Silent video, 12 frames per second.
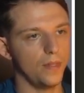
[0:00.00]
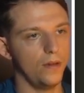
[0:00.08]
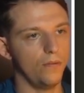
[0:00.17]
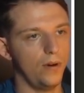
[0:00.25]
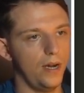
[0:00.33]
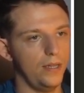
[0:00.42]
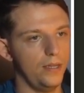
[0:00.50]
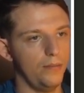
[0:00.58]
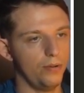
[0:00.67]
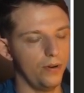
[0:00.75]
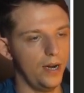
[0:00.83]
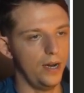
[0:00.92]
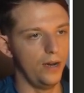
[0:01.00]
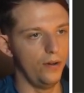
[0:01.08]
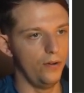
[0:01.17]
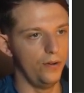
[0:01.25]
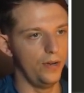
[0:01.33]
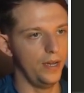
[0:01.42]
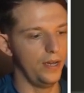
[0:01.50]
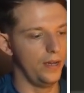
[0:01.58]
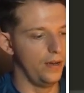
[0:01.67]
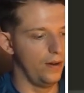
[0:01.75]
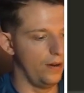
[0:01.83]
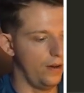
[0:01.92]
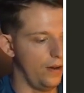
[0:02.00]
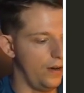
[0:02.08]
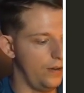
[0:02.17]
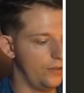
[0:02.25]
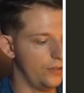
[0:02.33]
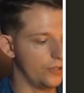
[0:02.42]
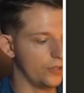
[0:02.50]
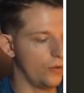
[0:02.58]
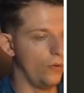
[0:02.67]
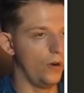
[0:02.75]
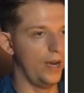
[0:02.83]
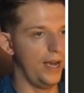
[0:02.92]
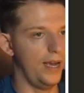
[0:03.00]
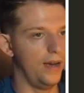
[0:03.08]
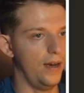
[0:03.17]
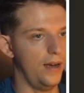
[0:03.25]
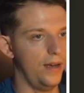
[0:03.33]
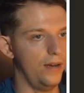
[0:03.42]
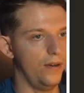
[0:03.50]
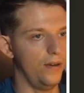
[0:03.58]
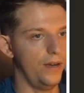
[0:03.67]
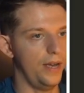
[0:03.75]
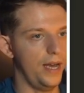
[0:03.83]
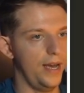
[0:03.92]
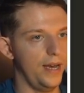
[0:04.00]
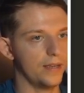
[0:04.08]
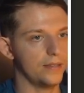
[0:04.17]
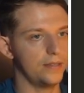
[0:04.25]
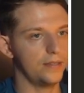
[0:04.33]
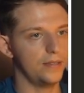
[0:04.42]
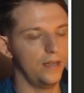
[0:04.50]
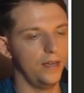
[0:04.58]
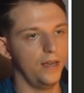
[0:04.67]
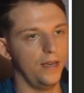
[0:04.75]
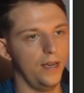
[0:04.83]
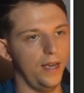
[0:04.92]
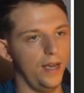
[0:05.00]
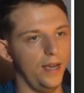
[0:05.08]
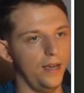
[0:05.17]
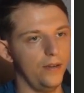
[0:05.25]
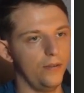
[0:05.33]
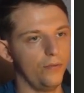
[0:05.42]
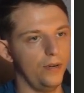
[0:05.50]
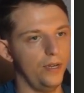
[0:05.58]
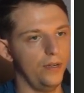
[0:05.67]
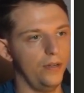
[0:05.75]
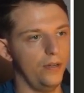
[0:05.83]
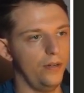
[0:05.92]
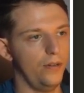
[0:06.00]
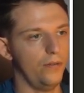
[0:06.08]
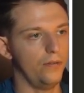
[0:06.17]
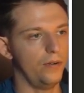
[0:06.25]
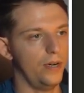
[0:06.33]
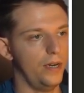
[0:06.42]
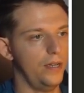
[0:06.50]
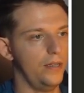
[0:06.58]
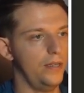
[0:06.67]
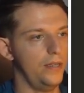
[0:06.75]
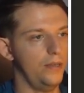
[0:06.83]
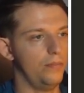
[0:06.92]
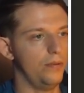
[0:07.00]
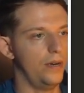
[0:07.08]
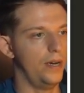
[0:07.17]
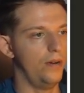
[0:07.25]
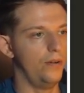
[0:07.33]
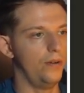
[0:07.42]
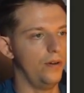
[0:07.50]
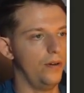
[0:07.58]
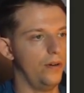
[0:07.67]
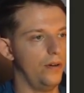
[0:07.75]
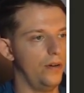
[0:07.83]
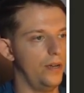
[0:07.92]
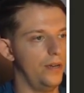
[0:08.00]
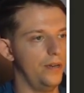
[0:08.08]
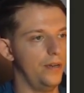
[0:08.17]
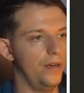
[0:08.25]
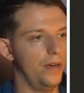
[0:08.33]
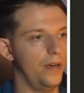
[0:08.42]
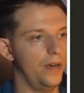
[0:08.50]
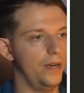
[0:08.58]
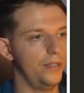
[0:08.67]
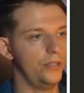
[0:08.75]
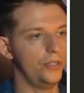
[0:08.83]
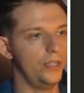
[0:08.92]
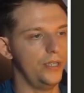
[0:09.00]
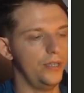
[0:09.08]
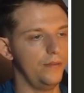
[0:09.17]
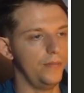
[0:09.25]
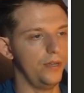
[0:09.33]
Riley Brown underscore AI on X, and real Riley Brown on IG.